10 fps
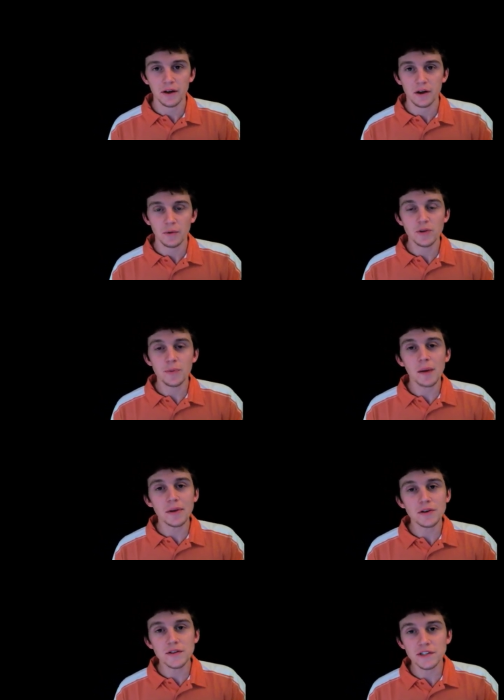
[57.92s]
Well, you probably
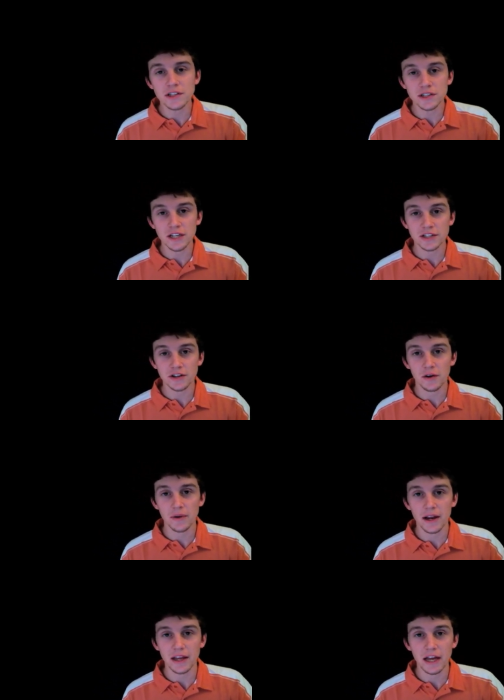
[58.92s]
use visualization
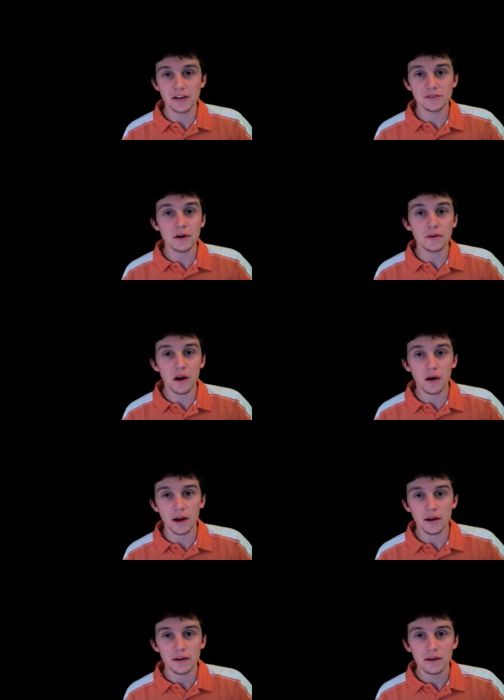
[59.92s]
already and you don't know it.
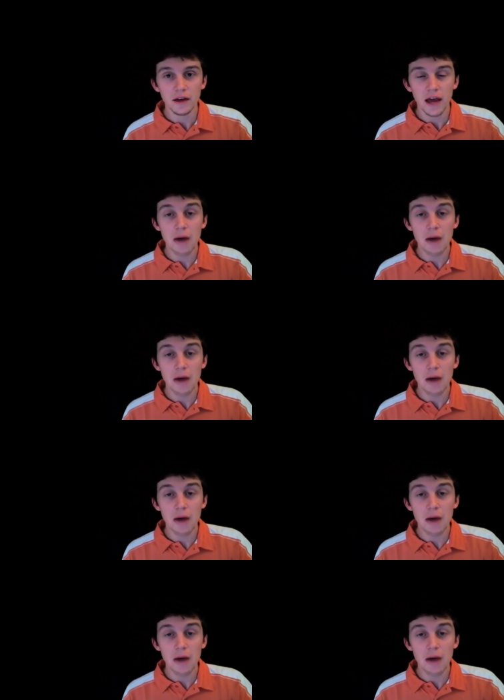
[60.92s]
How